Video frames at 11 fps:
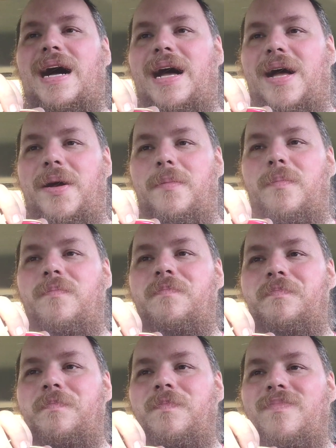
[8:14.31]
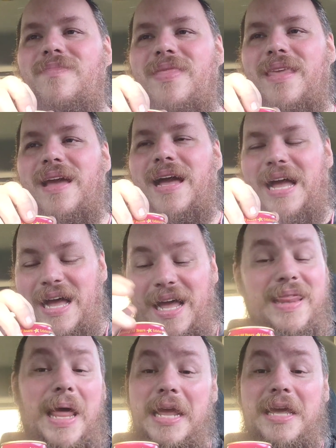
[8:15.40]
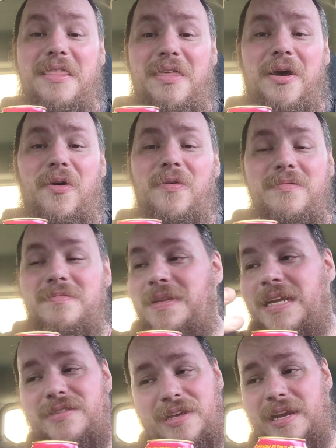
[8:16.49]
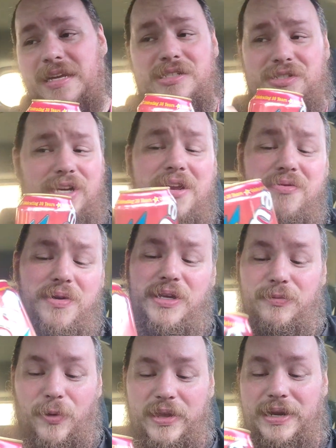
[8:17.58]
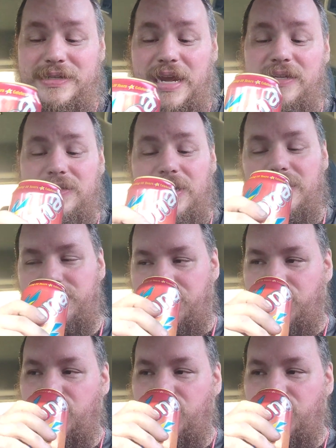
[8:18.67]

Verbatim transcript: Um, I like it though. It's like it's genuinely really tasty.